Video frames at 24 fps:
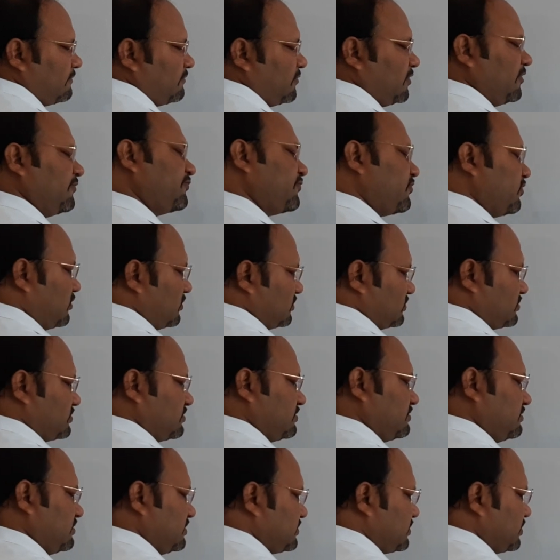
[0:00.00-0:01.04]
Of
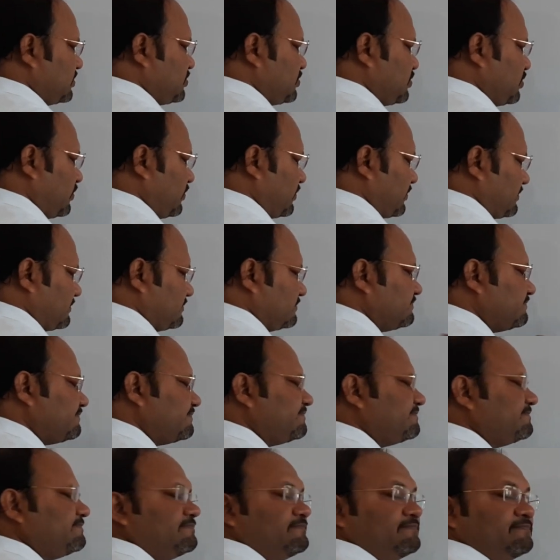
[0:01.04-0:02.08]
course, this is sure.
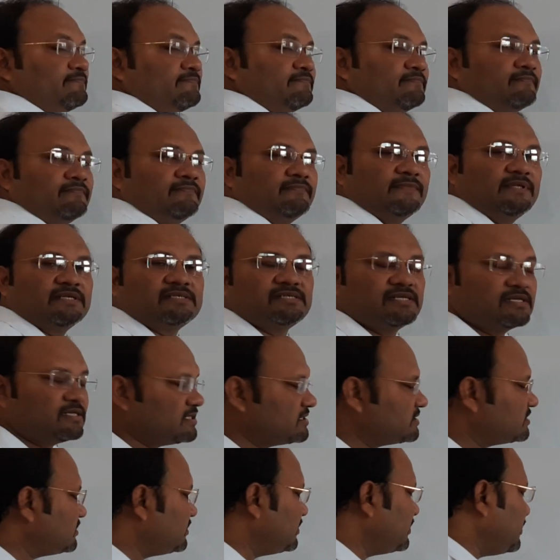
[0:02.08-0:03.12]
This
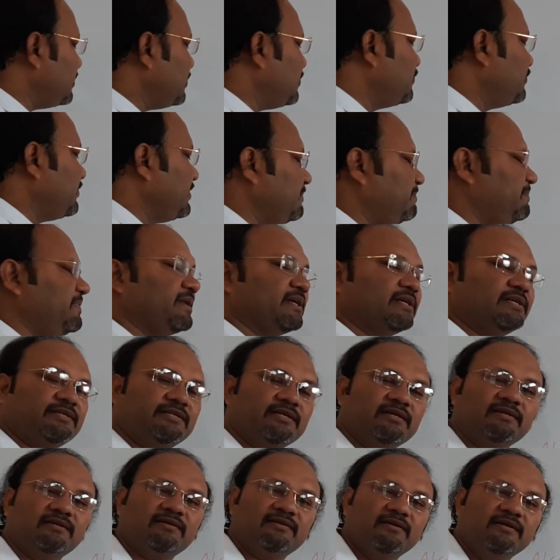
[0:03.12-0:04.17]
is
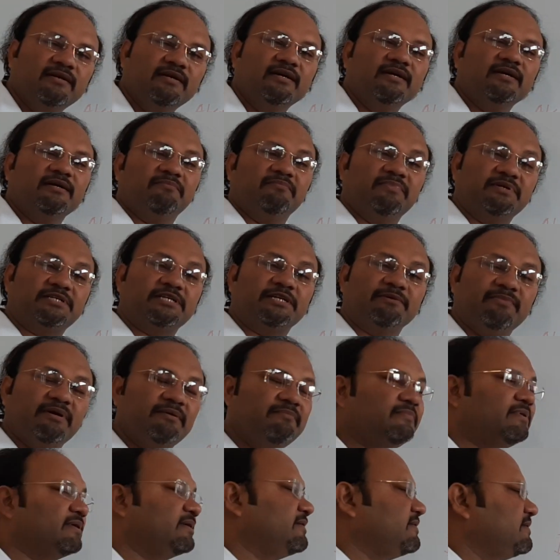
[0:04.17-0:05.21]
uniparental. But
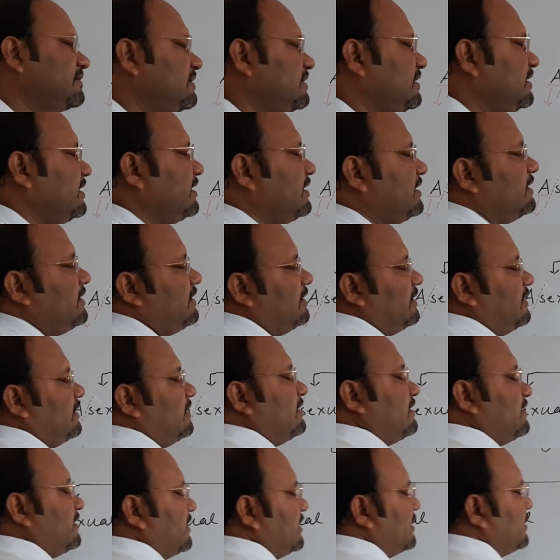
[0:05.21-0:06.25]
remember,
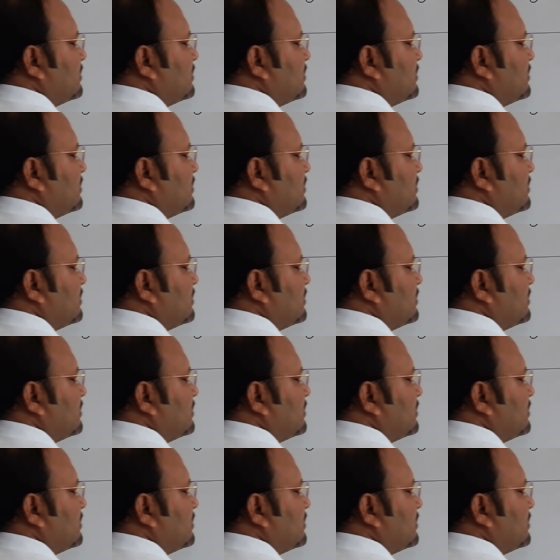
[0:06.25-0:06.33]
it